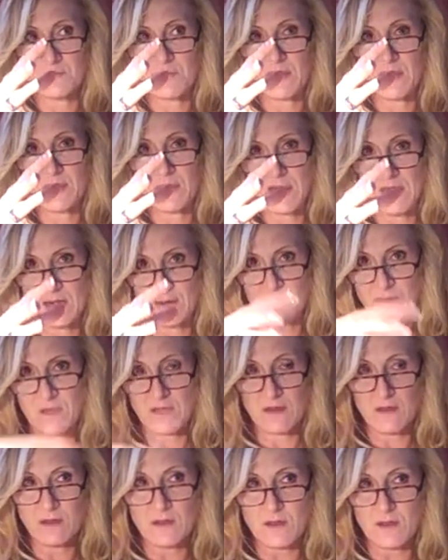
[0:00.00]
By that I
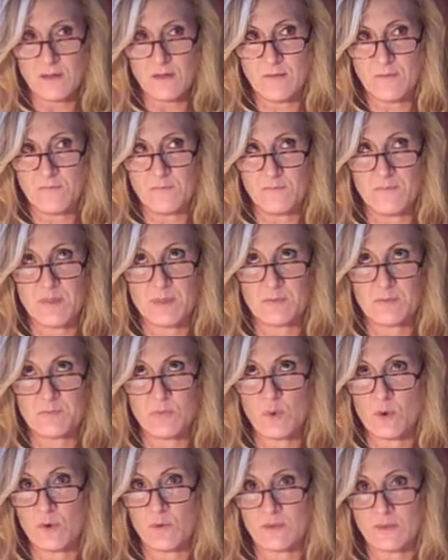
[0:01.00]
mean the
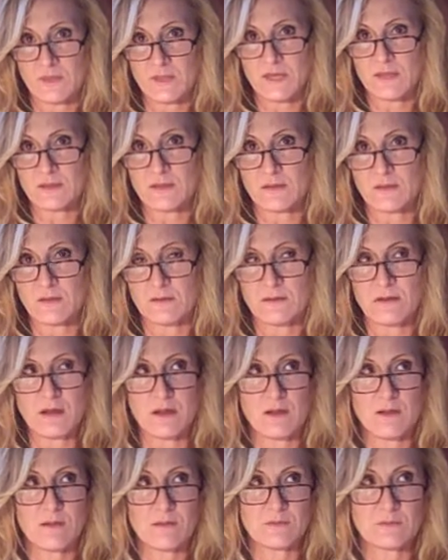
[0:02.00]
portal, like the
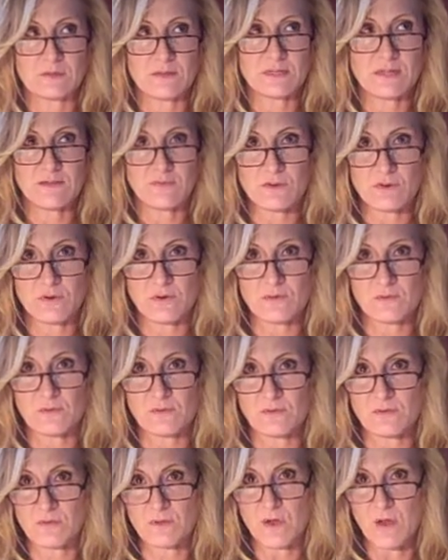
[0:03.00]
liver,